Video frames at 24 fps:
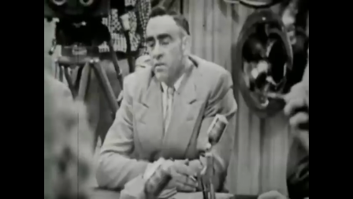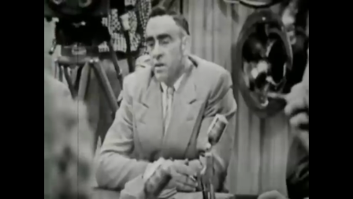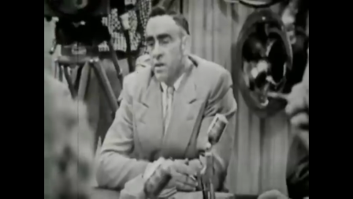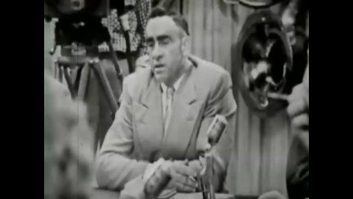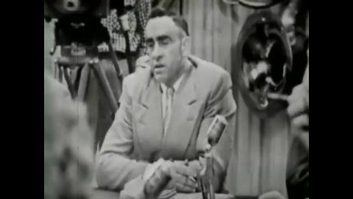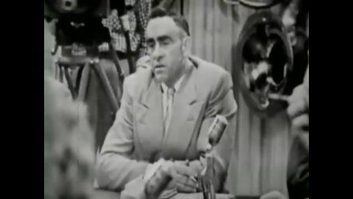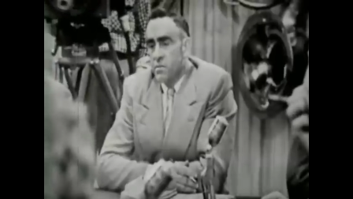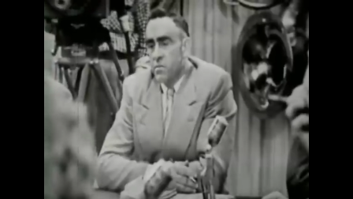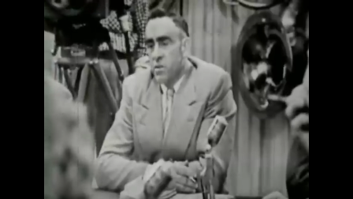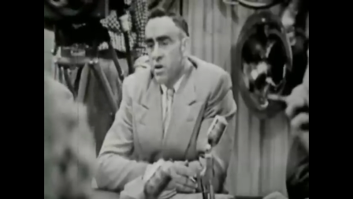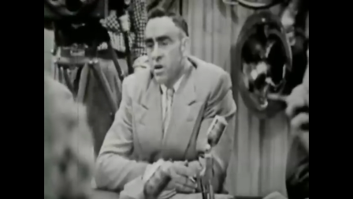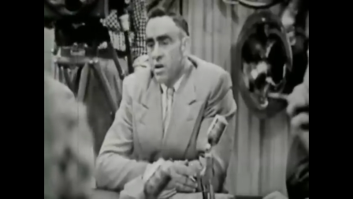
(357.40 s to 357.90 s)

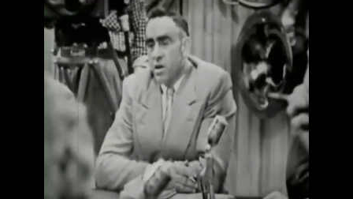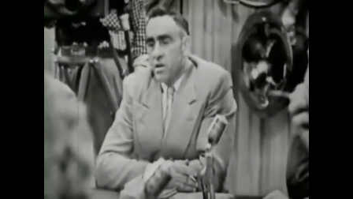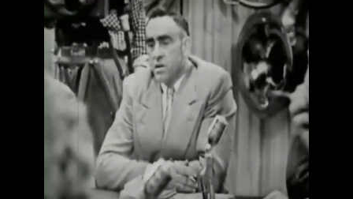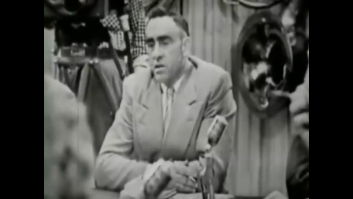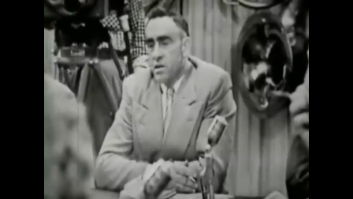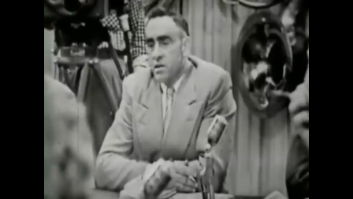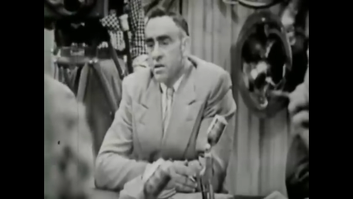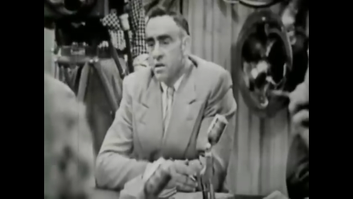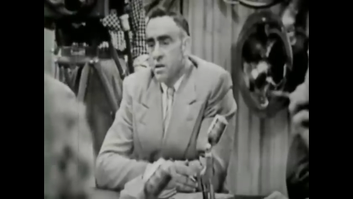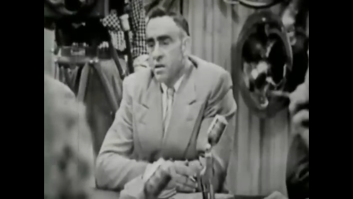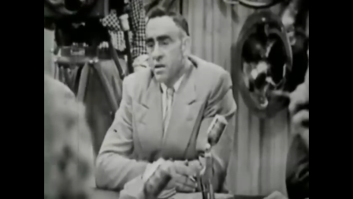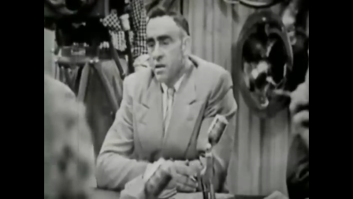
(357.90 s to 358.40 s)
that books
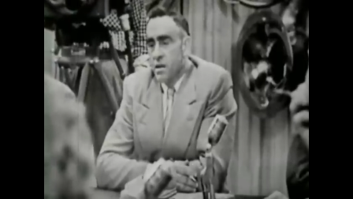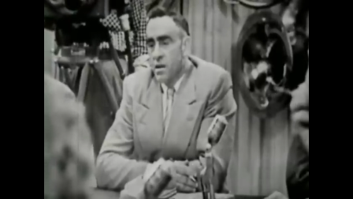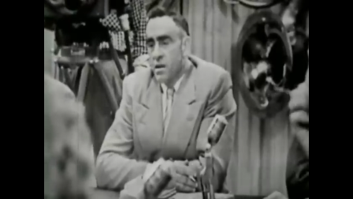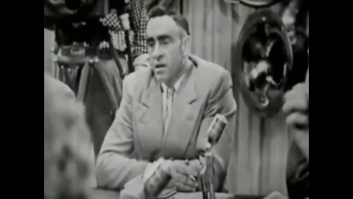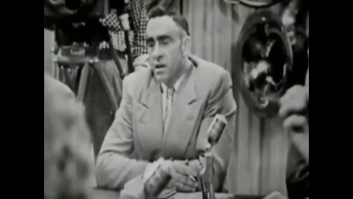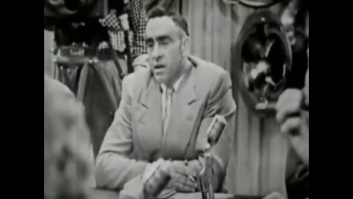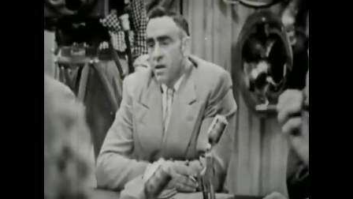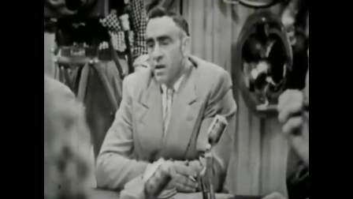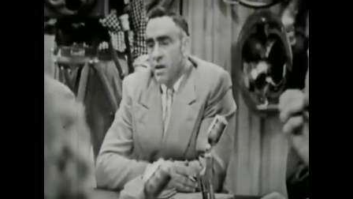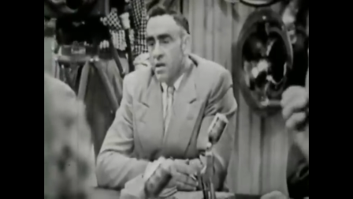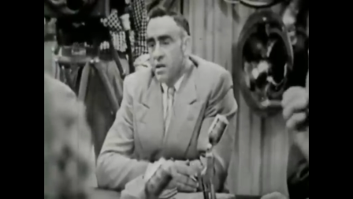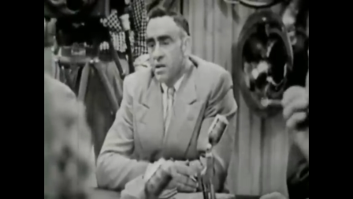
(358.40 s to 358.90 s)

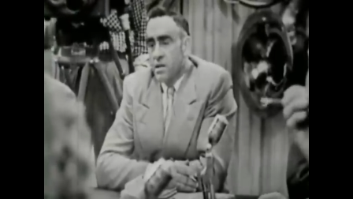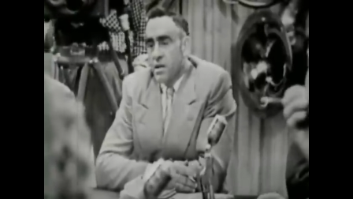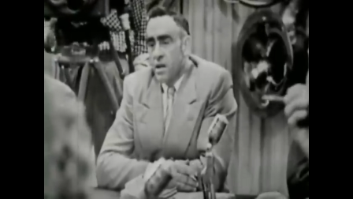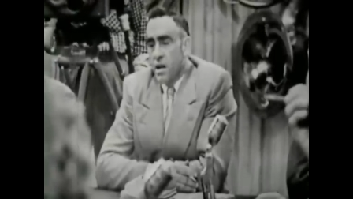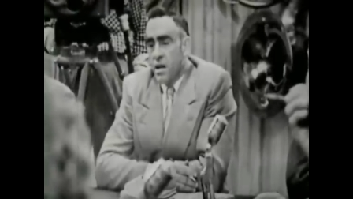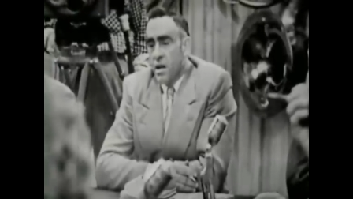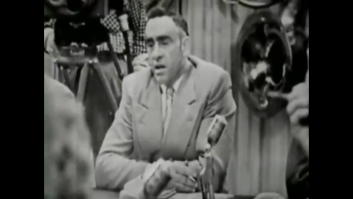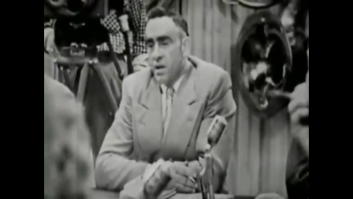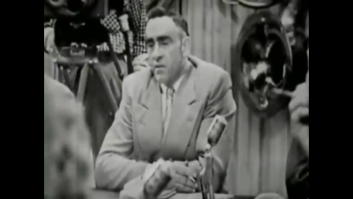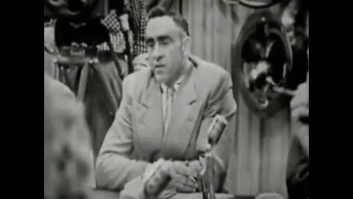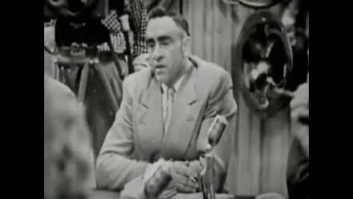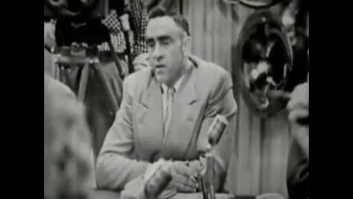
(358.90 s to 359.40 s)
is
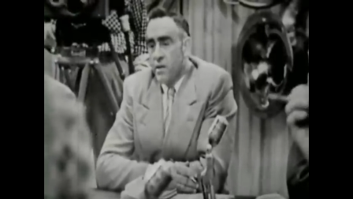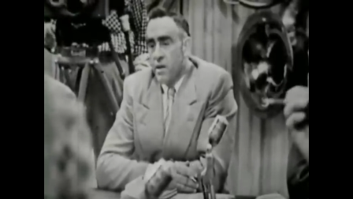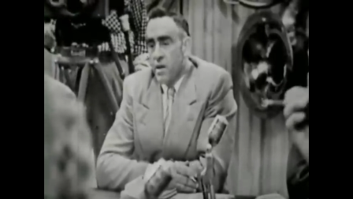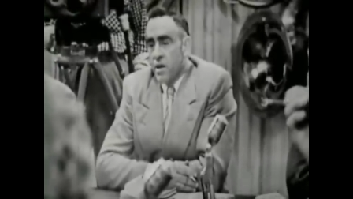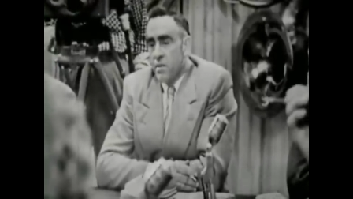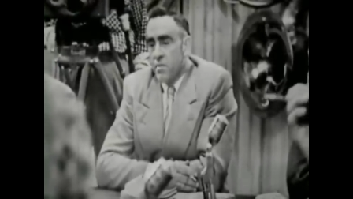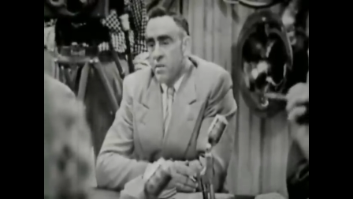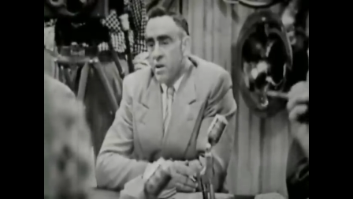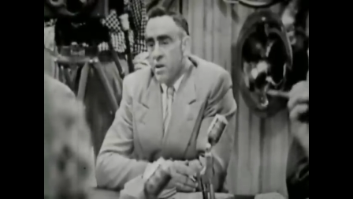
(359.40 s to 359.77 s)
not everything